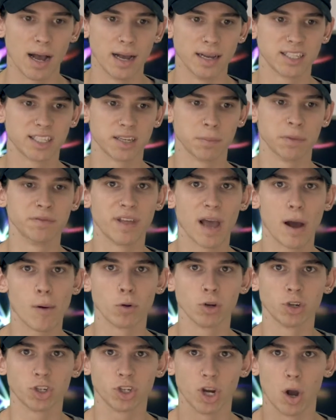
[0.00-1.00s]
some of that
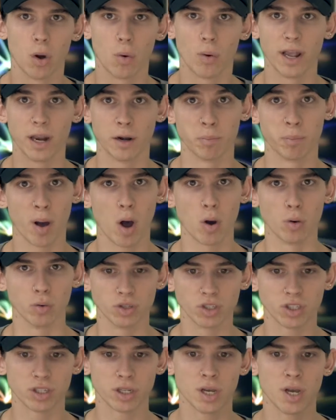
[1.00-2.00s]
will show in
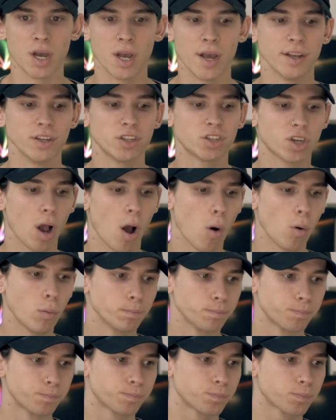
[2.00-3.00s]
post.
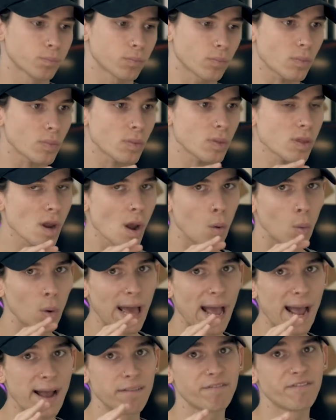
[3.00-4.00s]
So
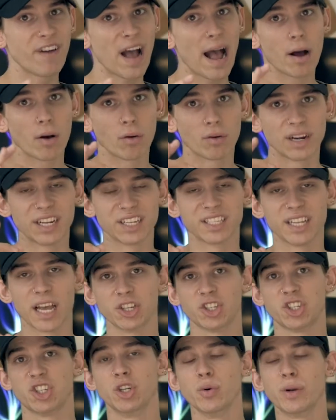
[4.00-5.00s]
what I have found is
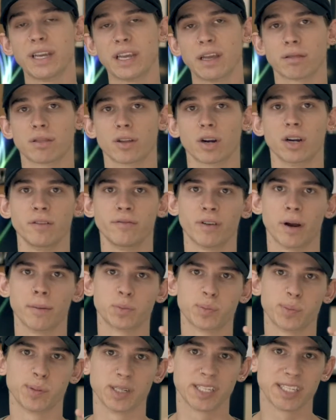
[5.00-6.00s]
that shooting in 30
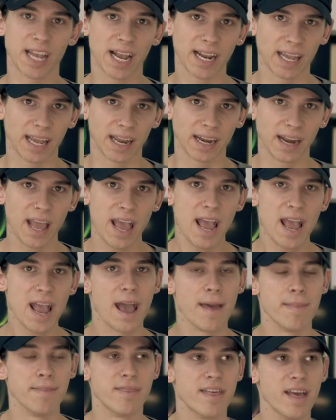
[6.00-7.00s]
frames second
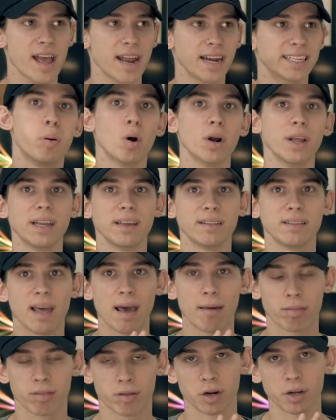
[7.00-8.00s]
and then putting
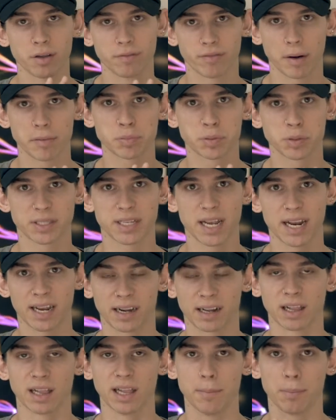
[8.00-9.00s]
that 30 frames per
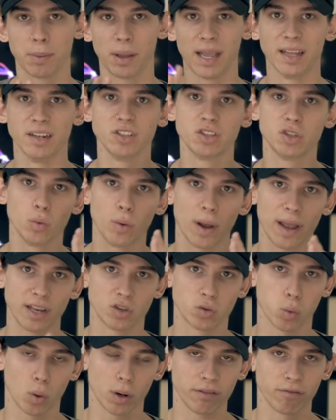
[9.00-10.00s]
second clip into
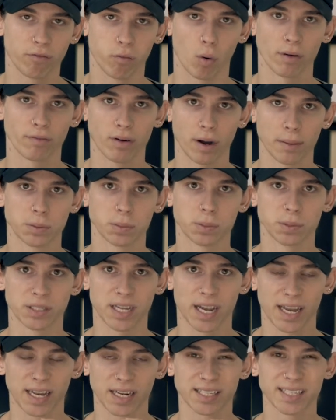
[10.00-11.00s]
a 24 frames per
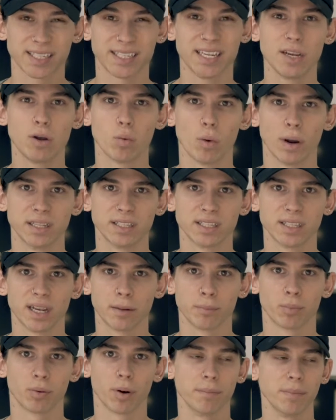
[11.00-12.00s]
second sequence
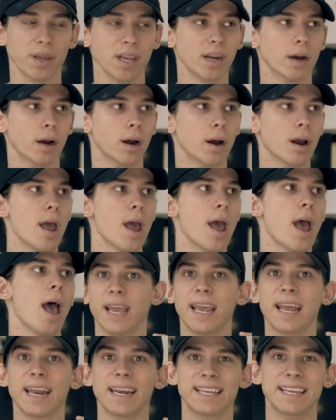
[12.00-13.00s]
in Premiere,
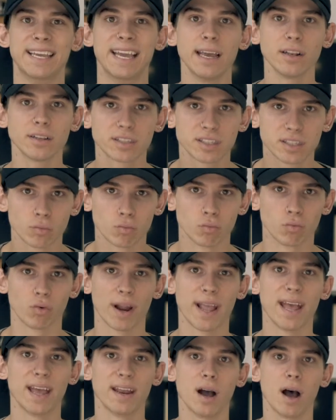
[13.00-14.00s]
it gets
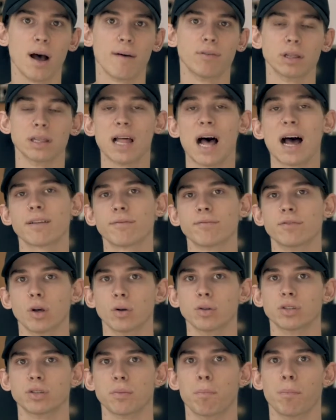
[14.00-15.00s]
rid of a lot of
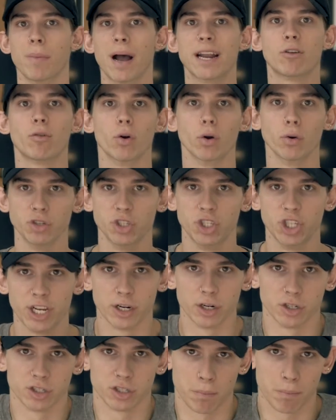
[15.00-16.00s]
those micro
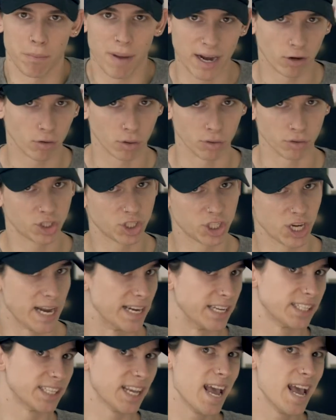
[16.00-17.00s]
jitters or micro
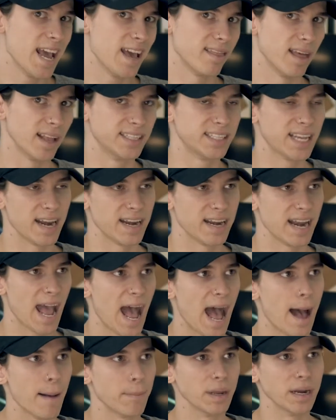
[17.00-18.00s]
shakes that tend to
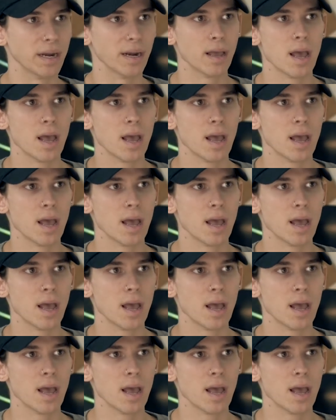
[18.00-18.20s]
happen.